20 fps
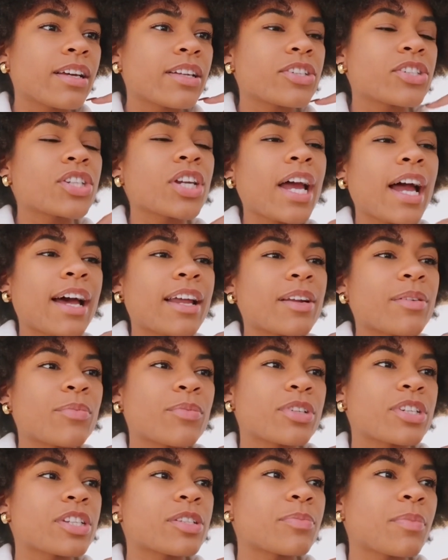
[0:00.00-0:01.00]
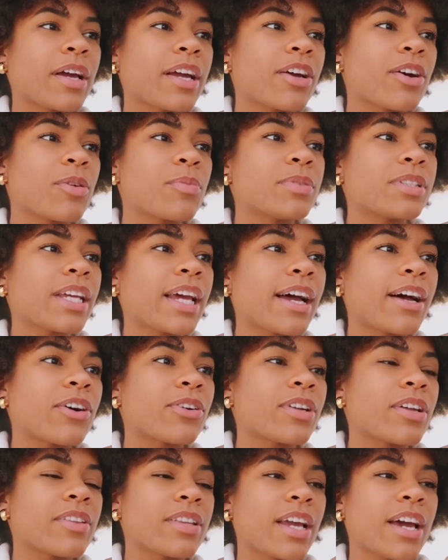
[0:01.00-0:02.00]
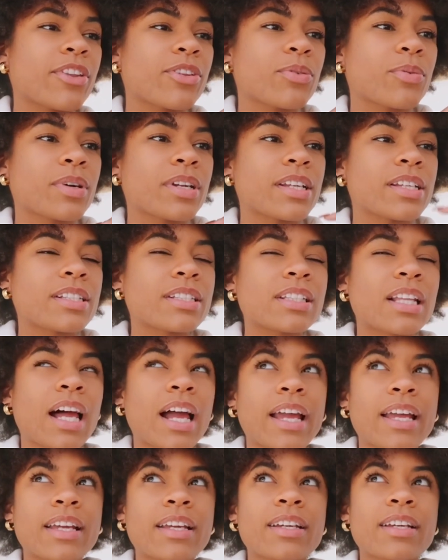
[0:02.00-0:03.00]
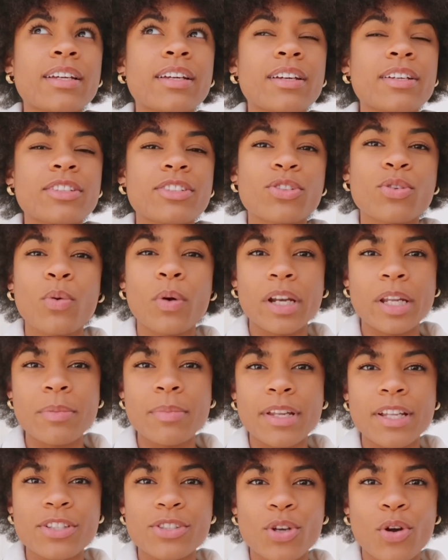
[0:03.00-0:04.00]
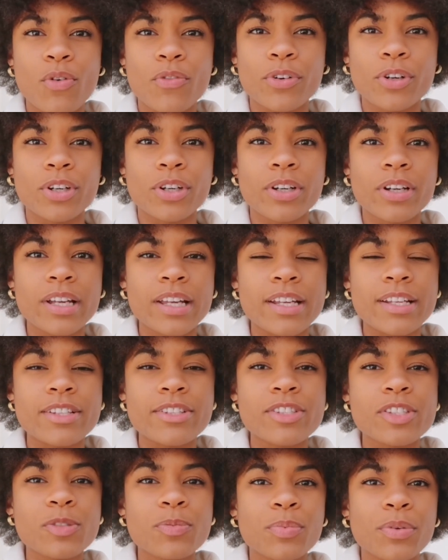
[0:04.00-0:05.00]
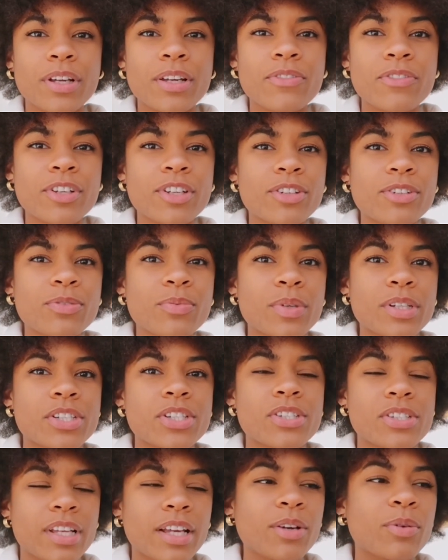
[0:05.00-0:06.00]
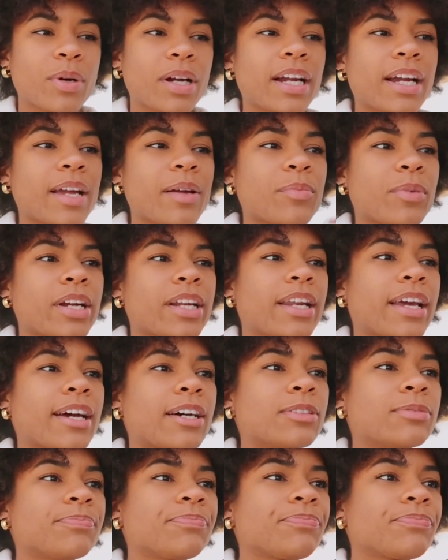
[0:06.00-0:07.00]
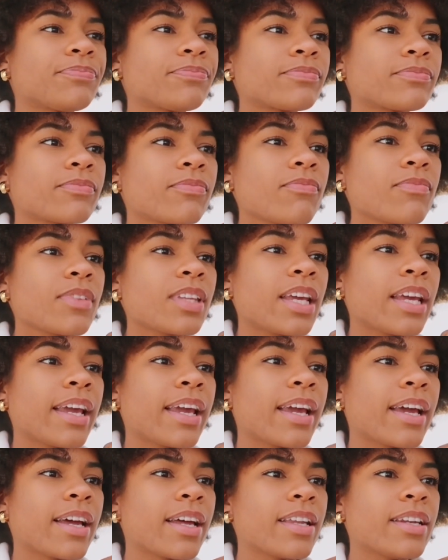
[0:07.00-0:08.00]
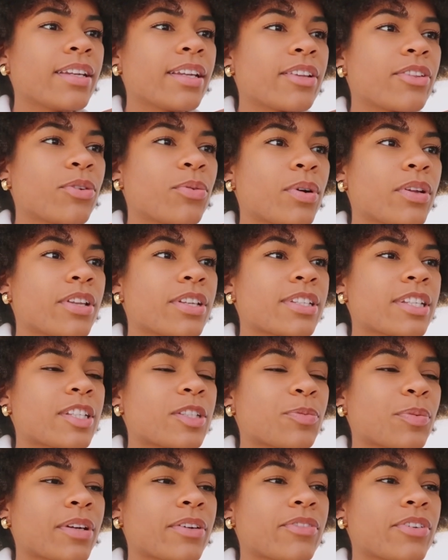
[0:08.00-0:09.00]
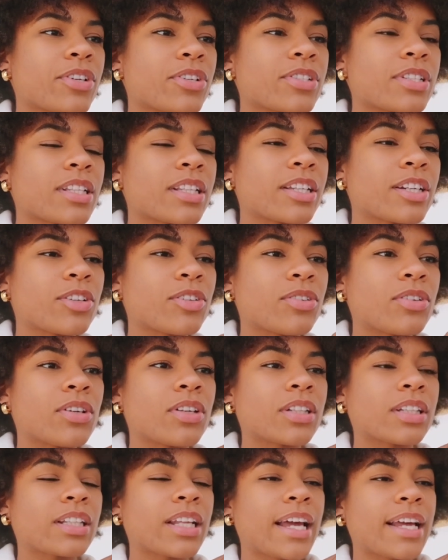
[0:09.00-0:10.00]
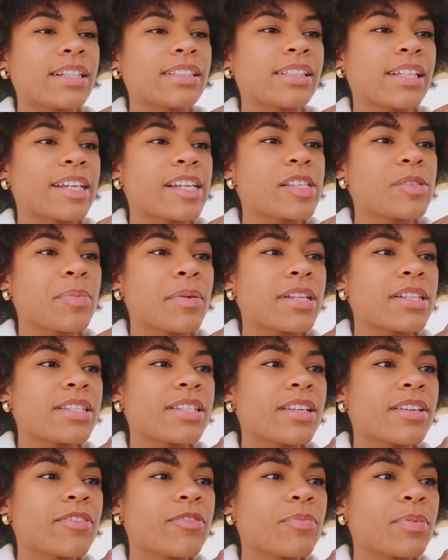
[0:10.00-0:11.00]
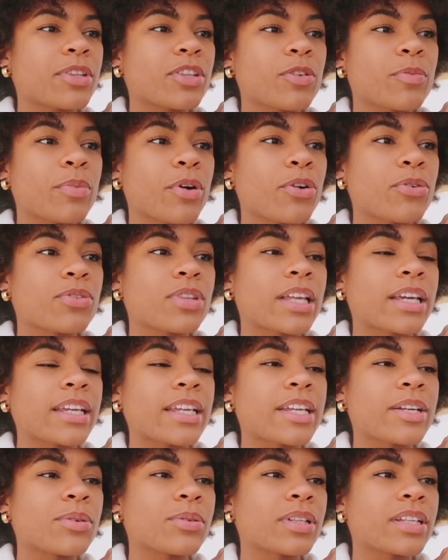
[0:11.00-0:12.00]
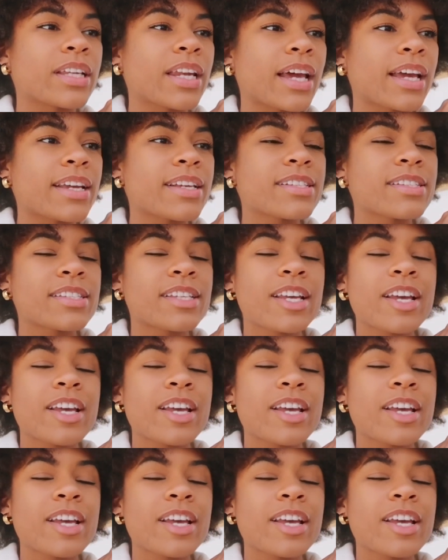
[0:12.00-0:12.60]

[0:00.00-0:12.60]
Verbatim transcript: Chatham, which is my hometown, and the other one is like 20 minutes over in Springfield, which is like where I am right now and the one in Springfield is a little less expensive, but they're both like equally nice.